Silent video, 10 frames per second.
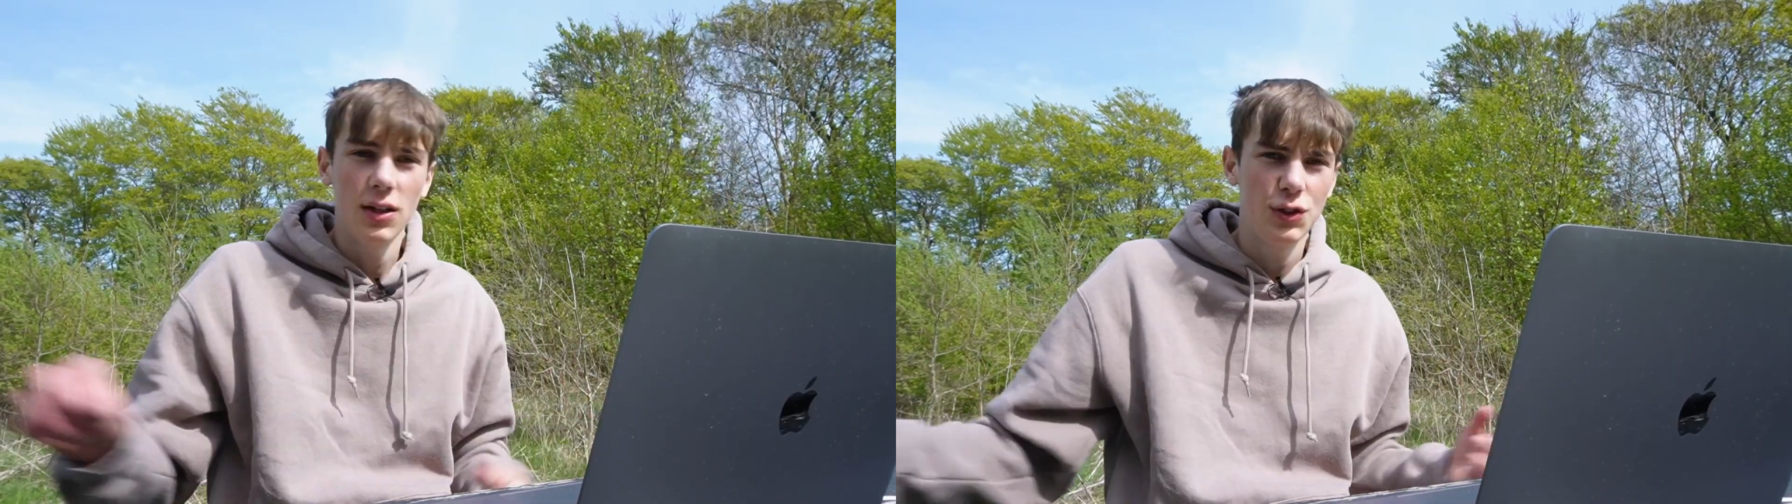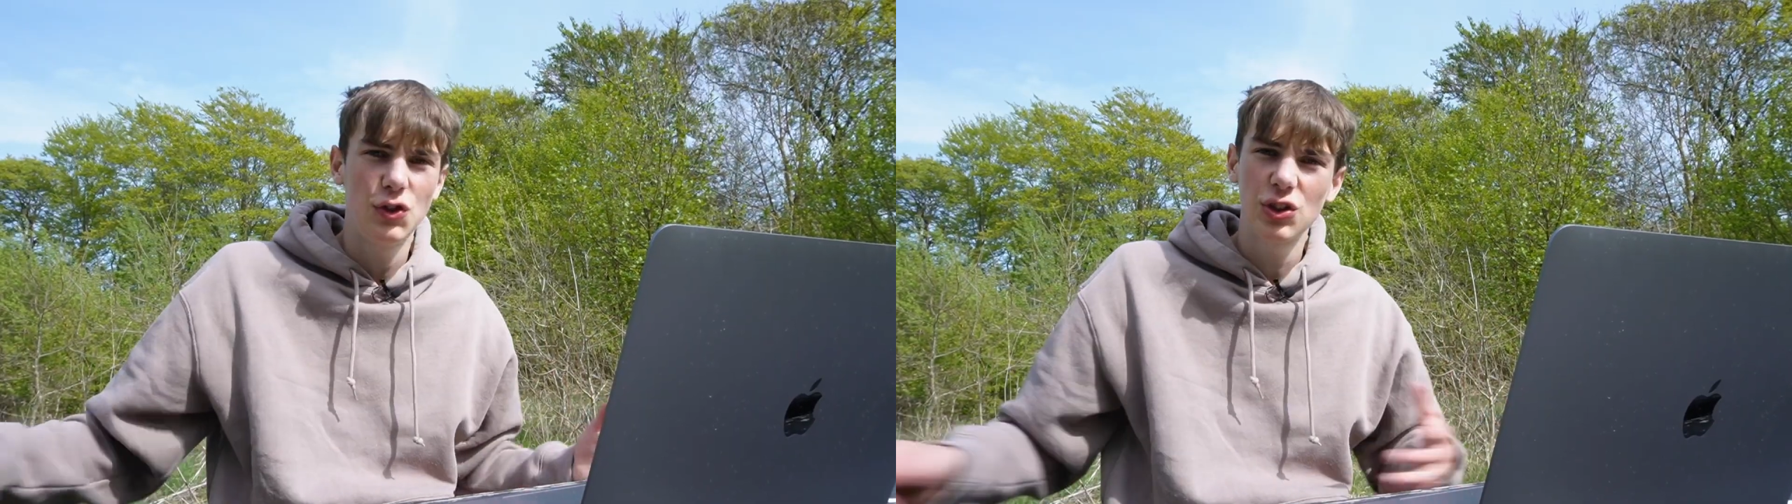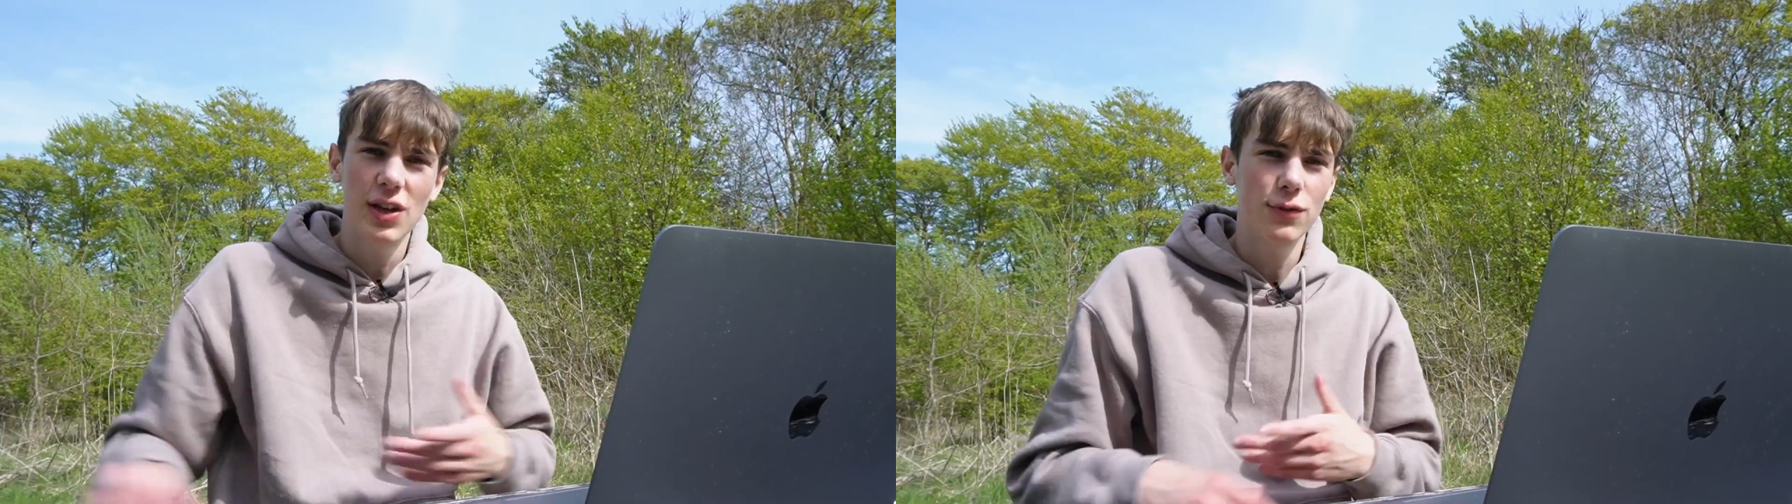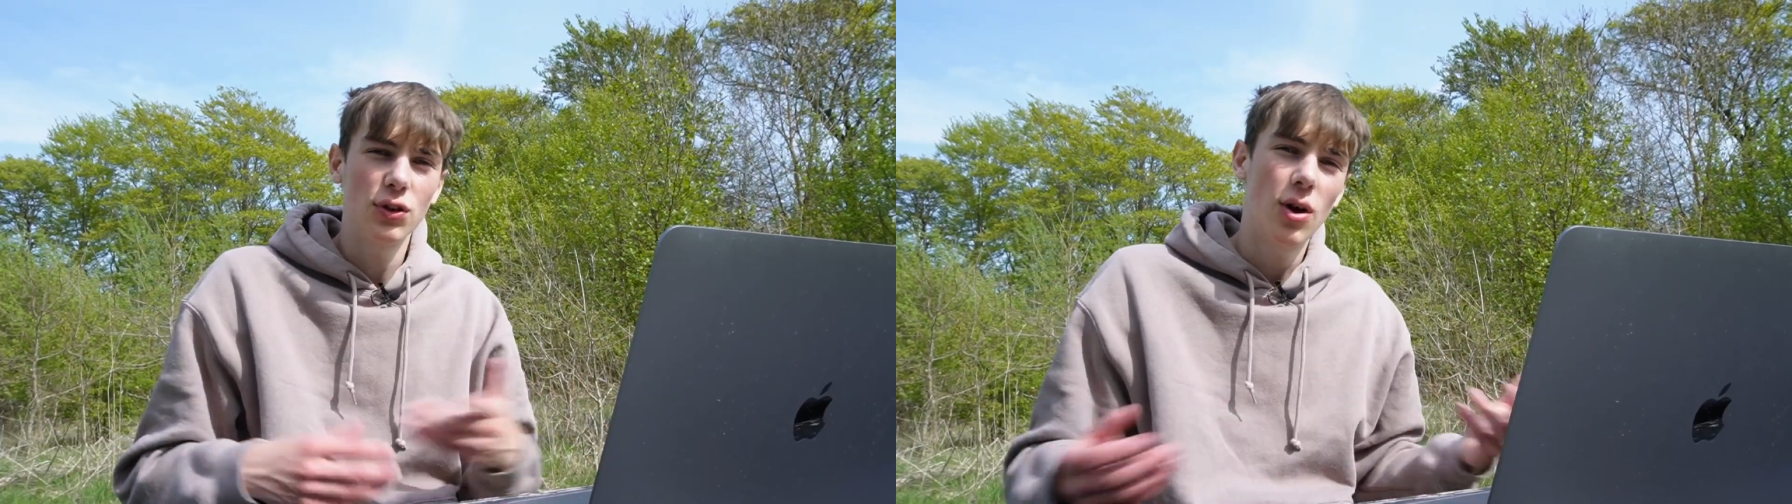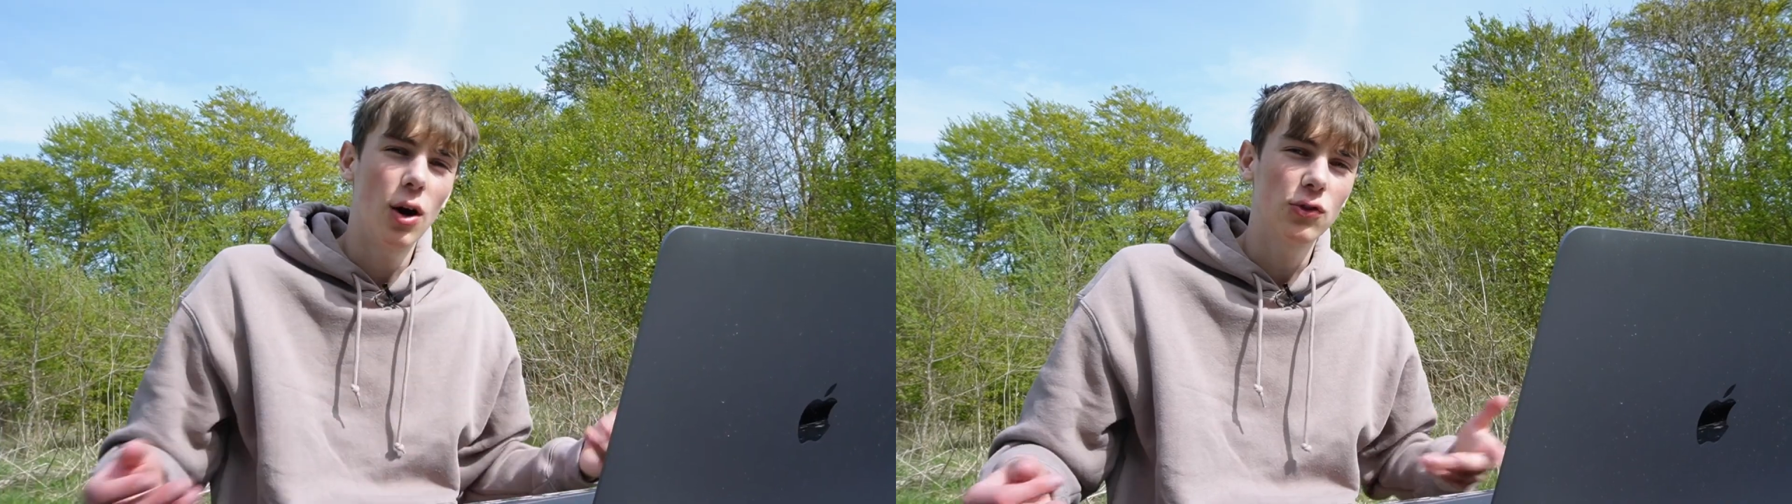You just have to
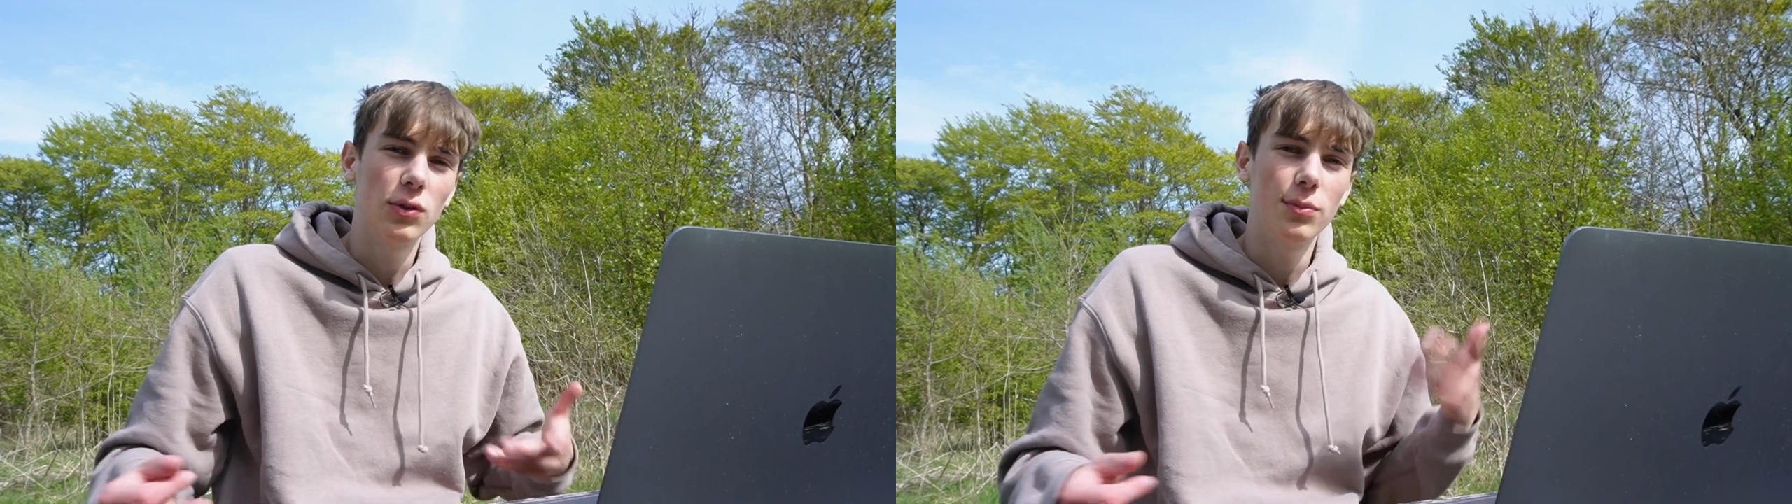know how to